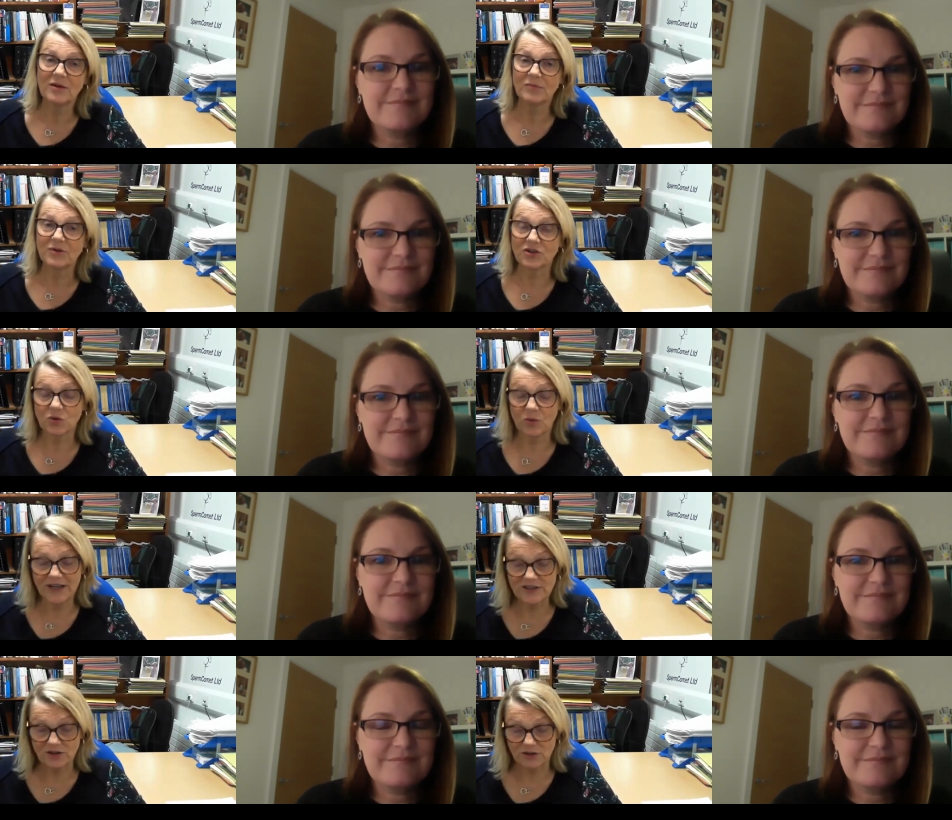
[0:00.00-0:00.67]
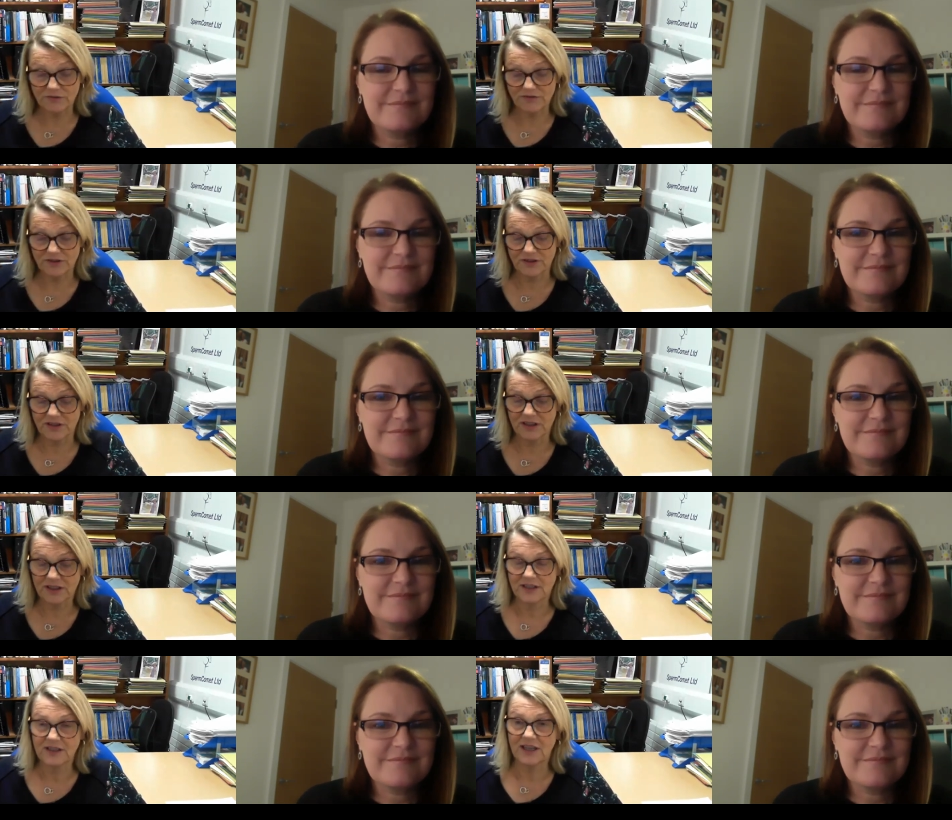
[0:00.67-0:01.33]
Speaker 1: but quite
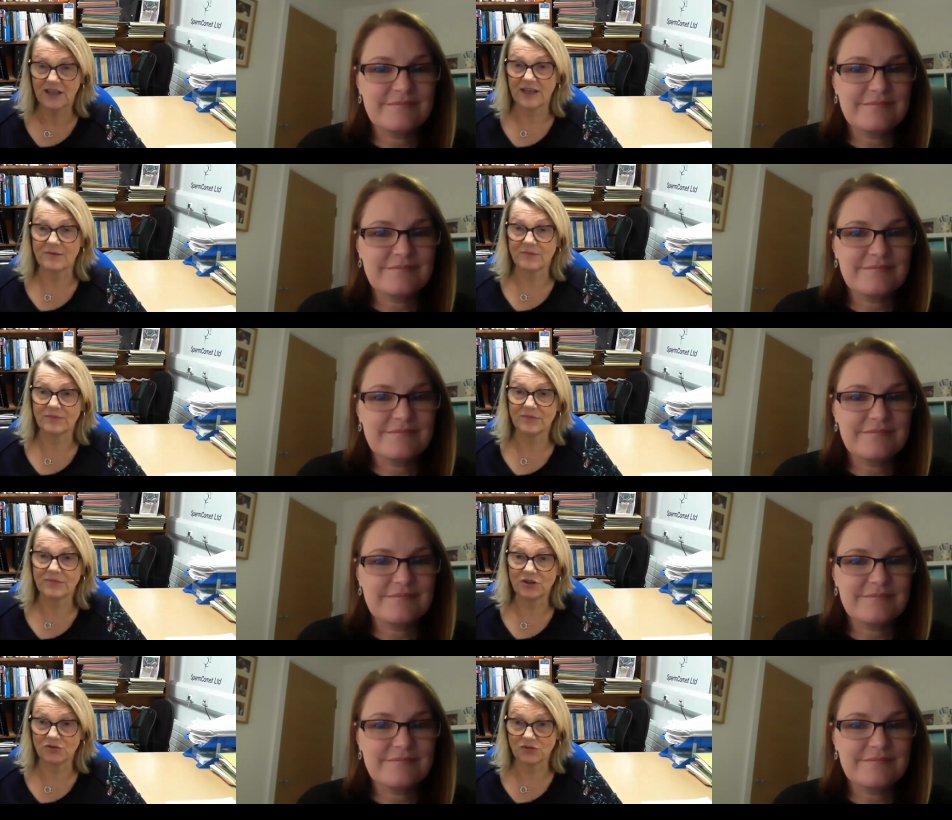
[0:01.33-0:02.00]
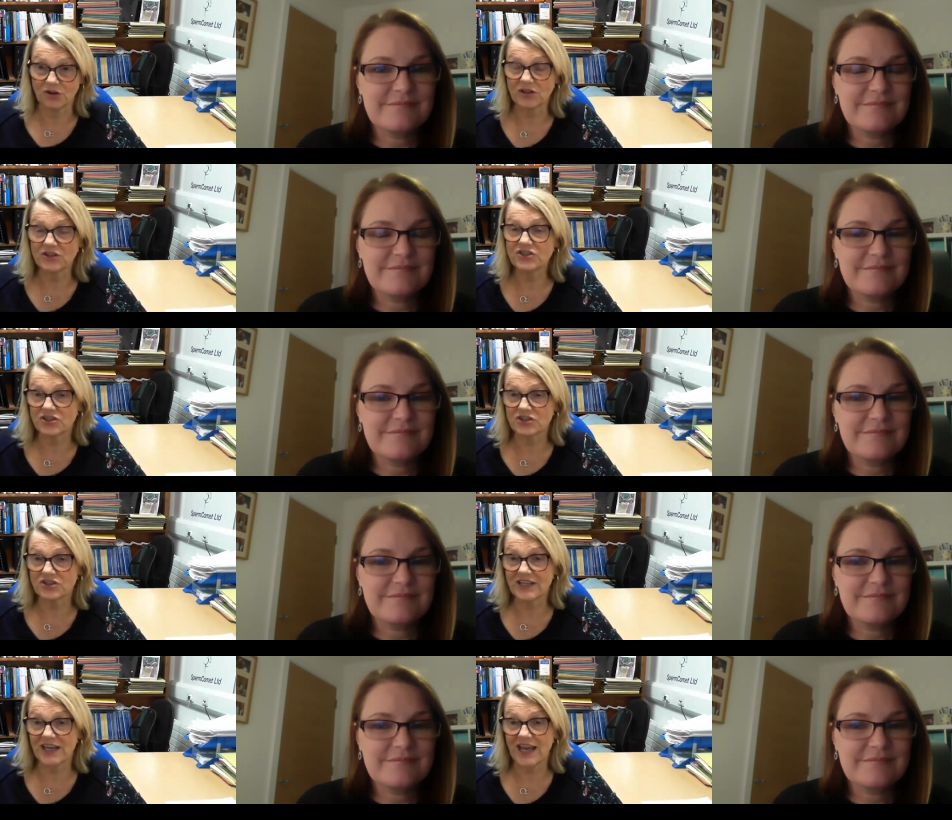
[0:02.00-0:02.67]
often um,
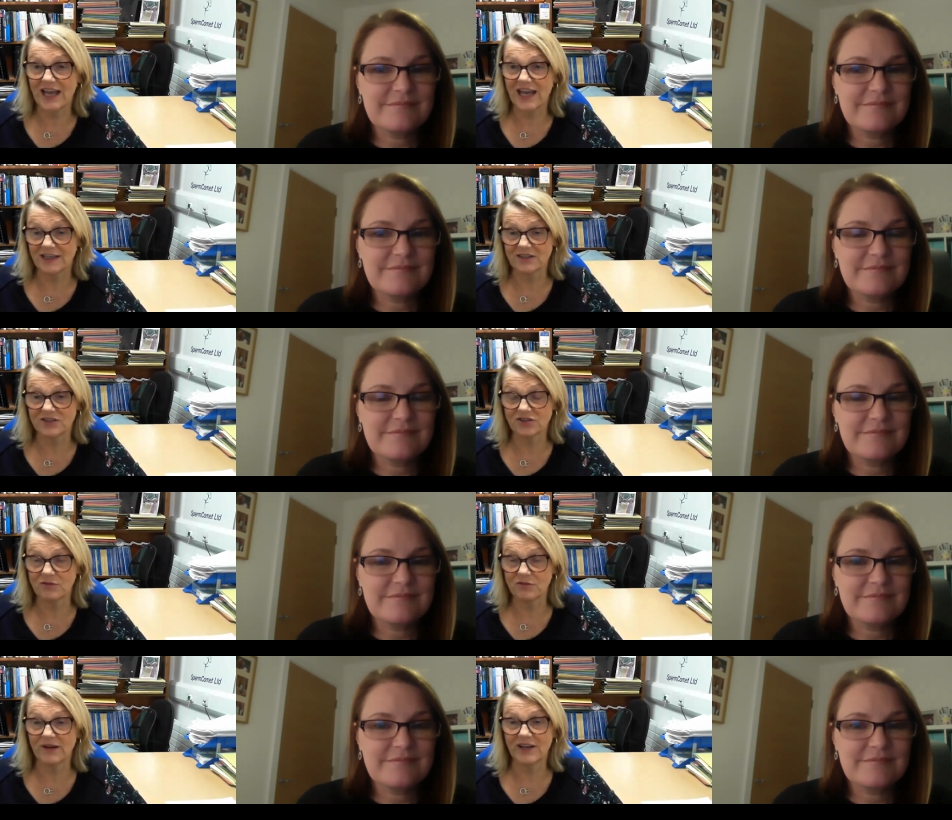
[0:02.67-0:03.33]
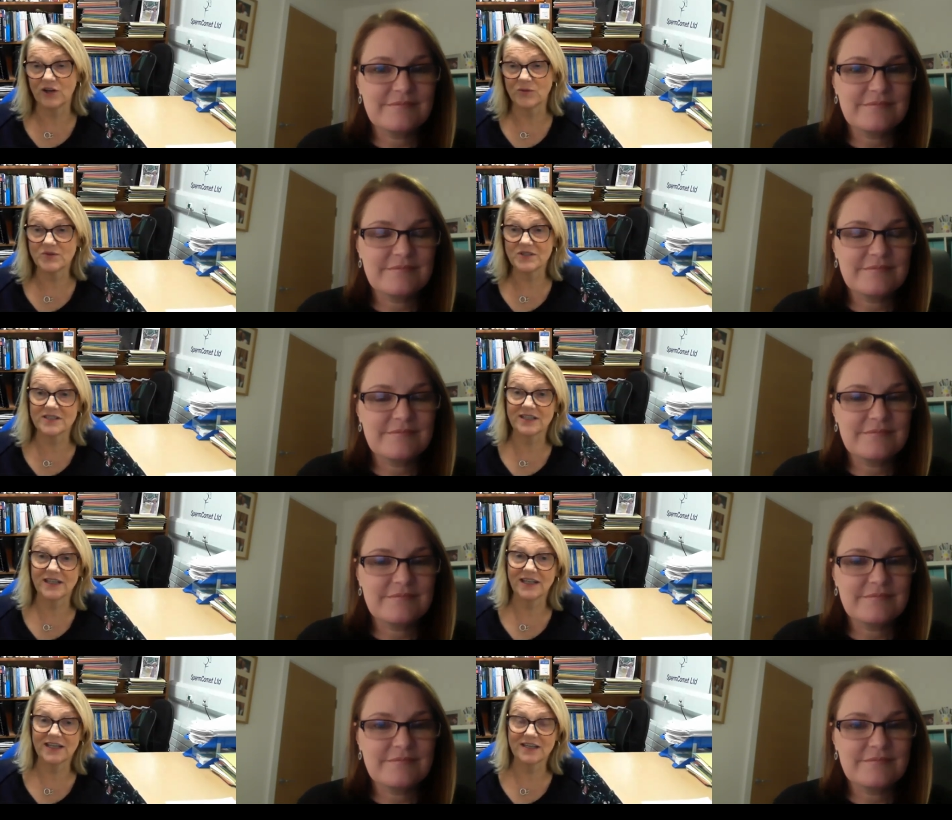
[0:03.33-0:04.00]
urologists can do
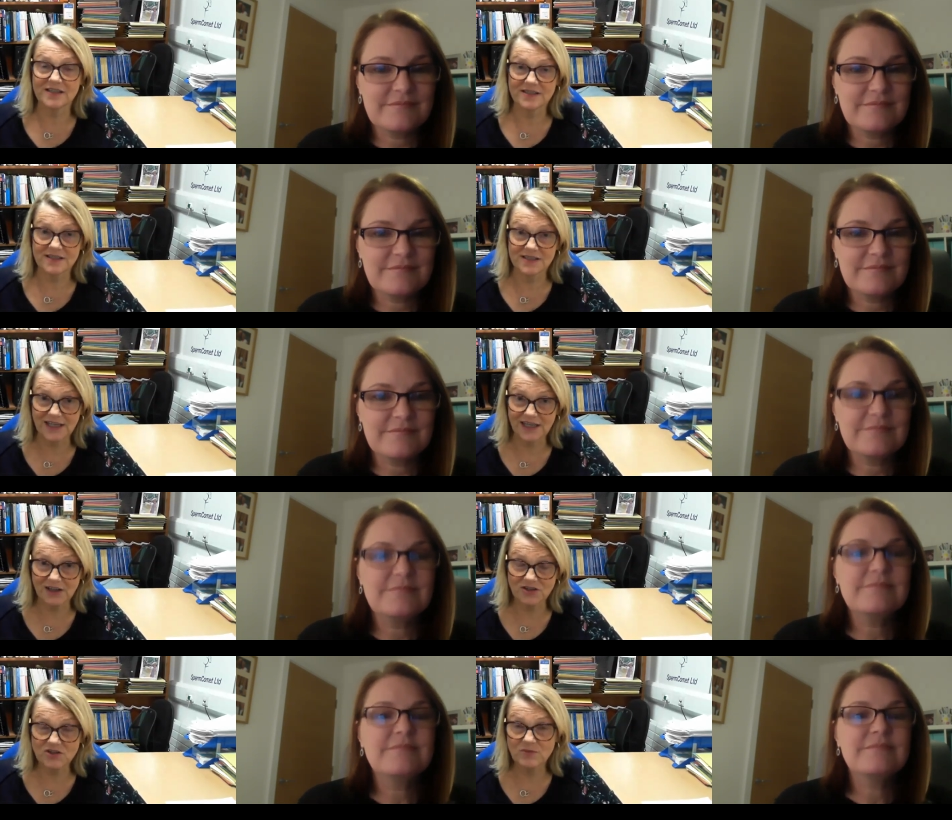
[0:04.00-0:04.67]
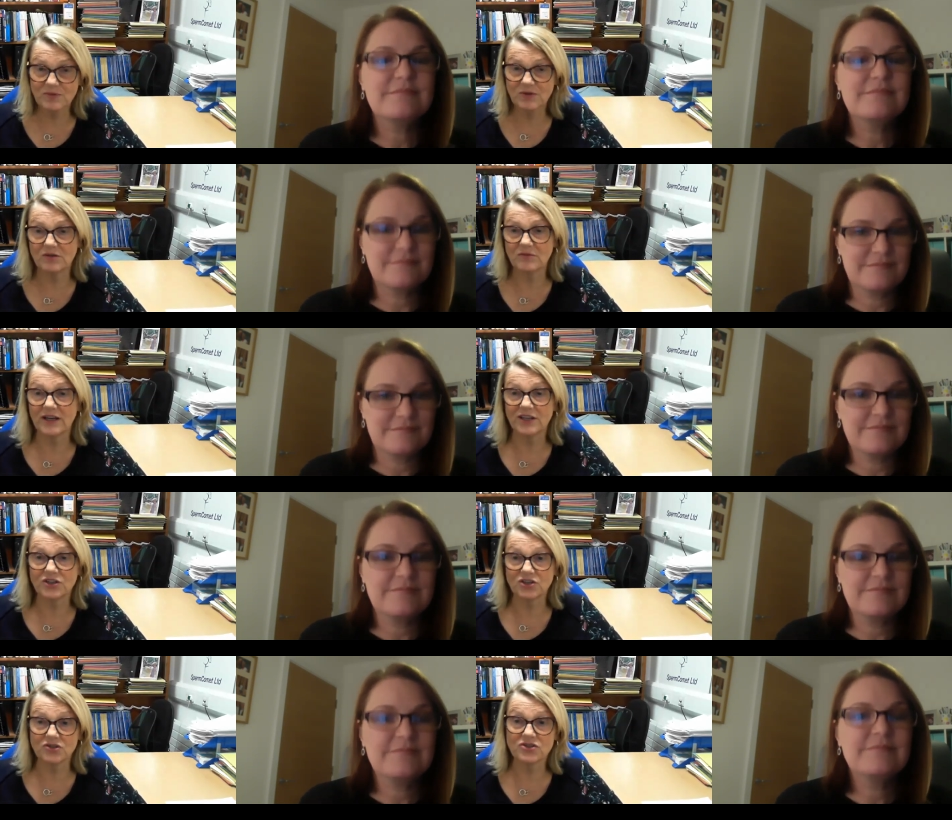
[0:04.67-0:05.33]
biopsies and get testicular sperm
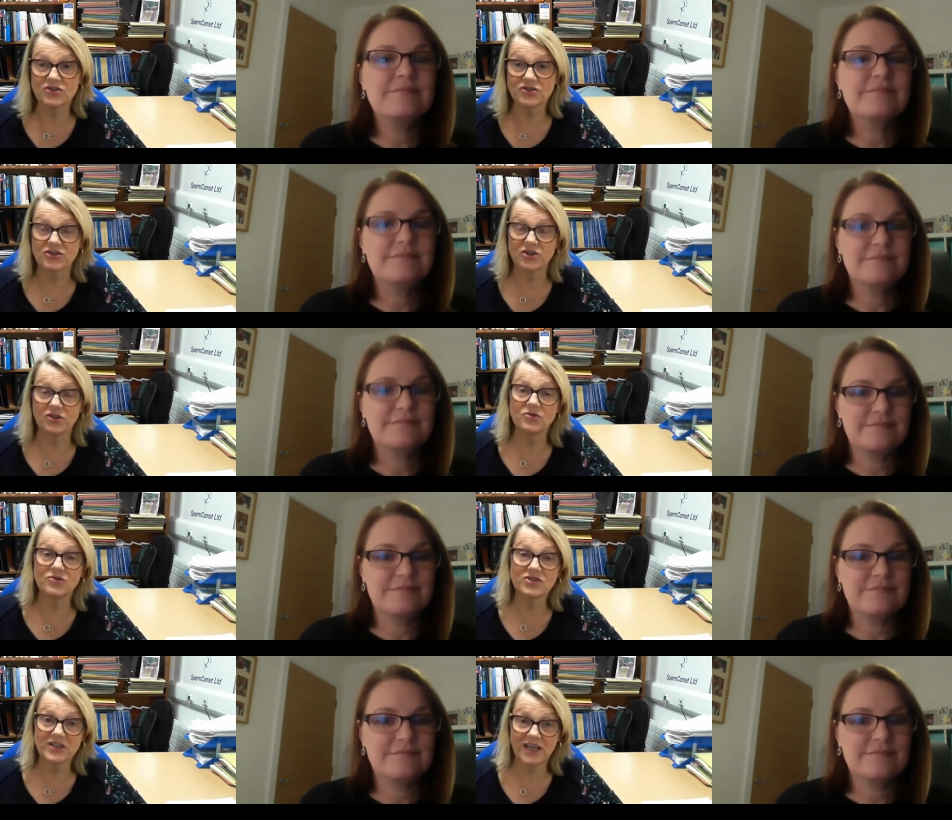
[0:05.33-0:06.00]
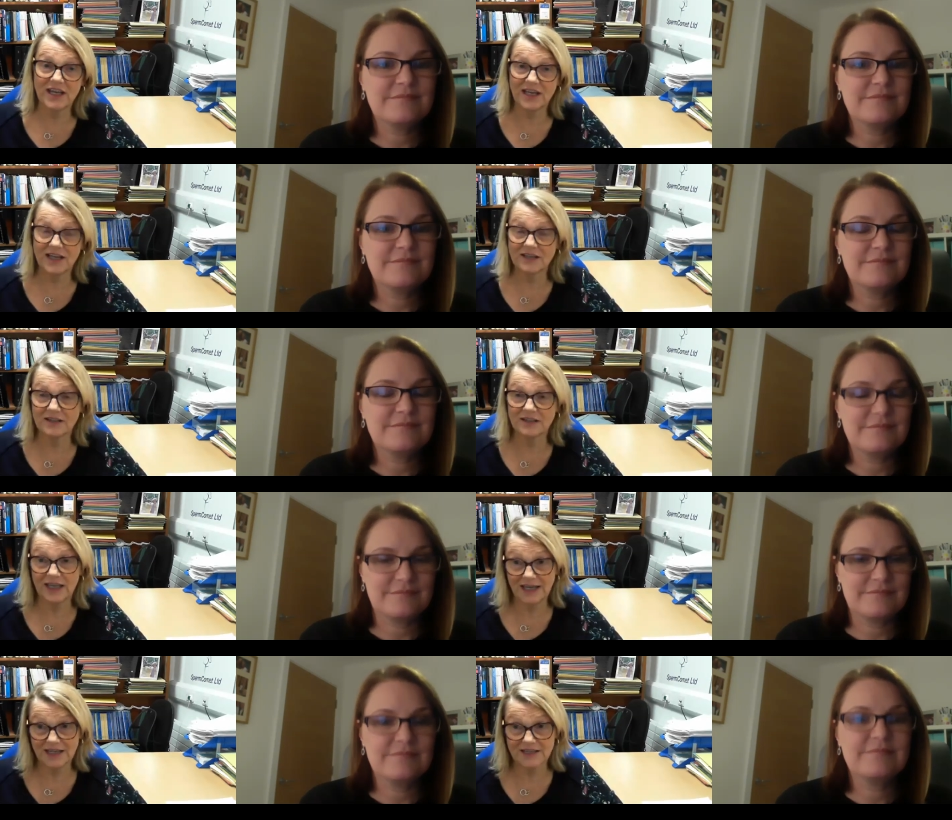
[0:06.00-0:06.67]
and use those
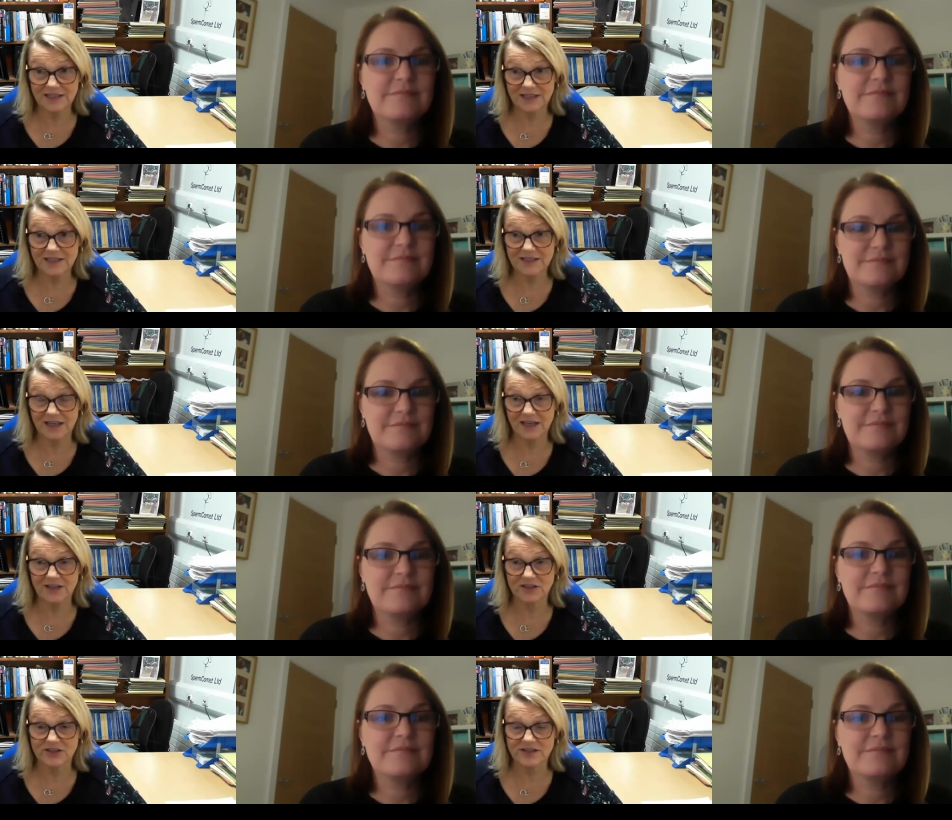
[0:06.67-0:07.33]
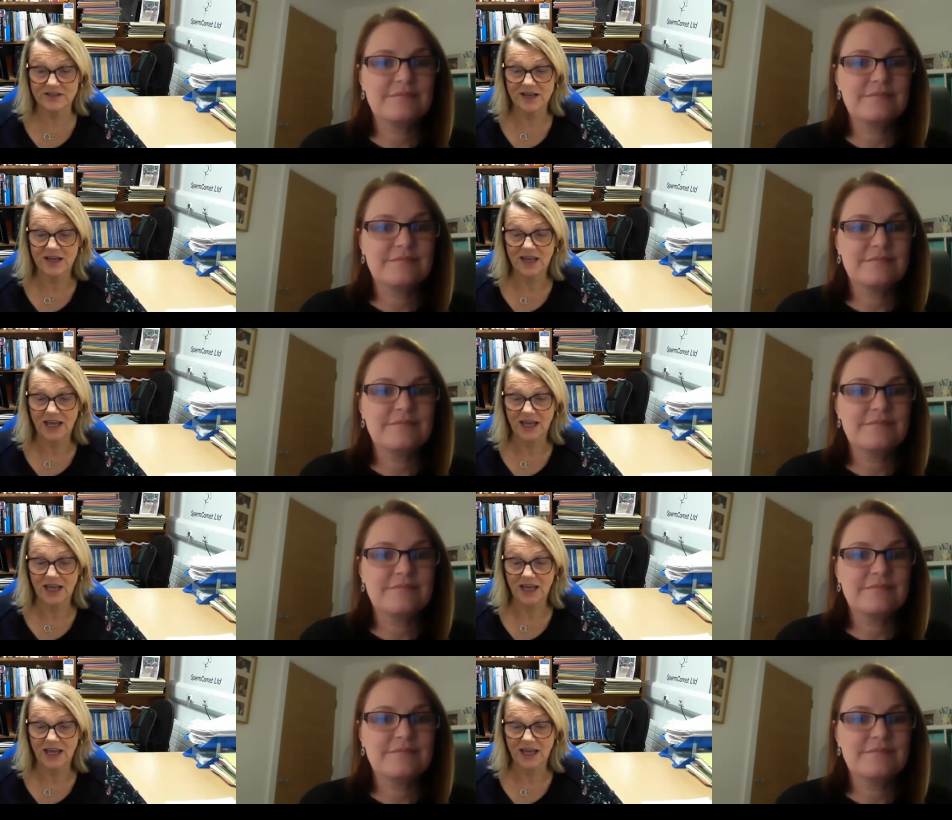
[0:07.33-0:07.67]
in I C S I cycles.